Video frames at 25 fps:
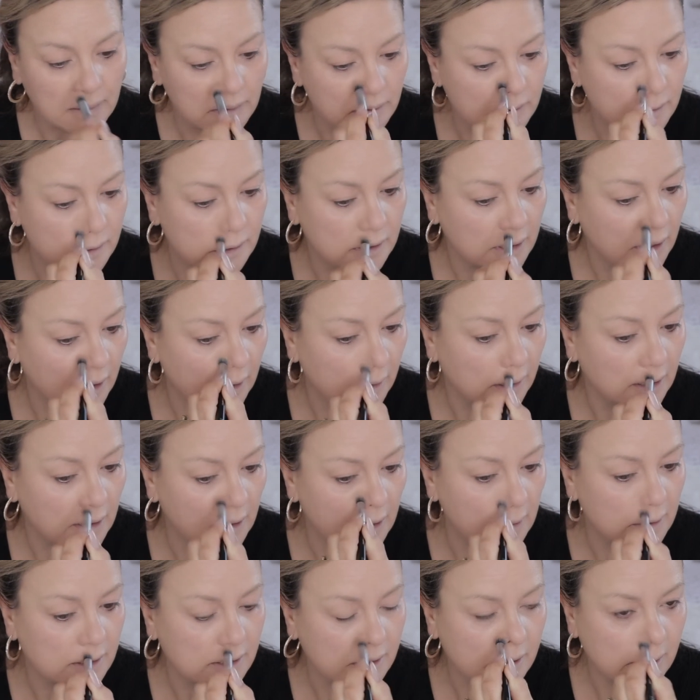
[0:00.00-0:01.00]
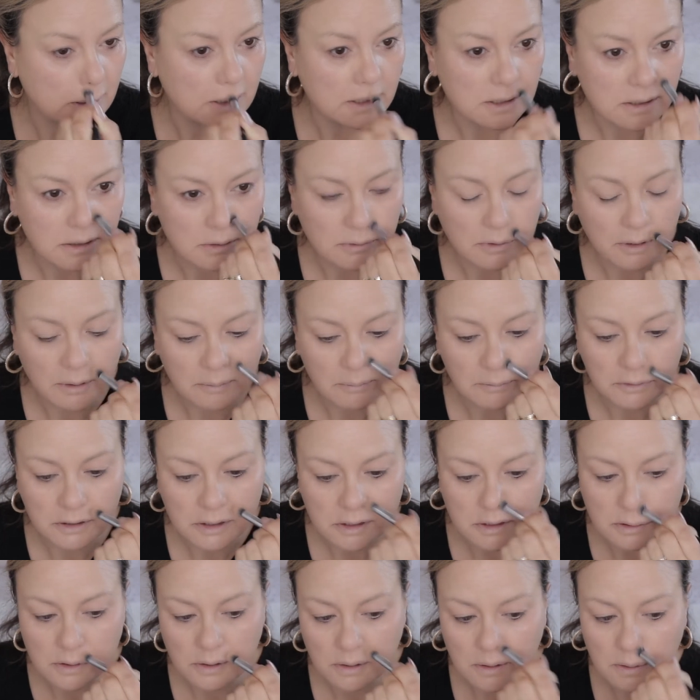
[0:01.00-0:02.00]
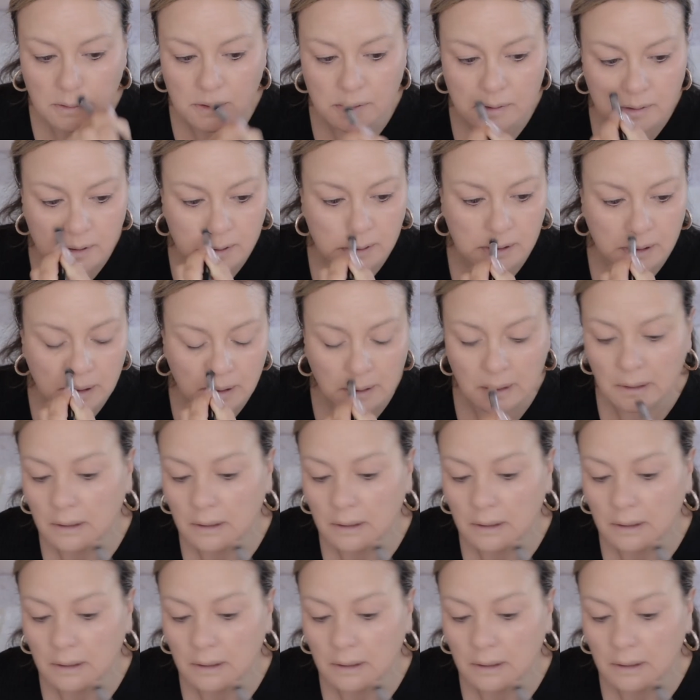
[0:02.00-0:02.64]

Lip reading: Just take the excess around my nose.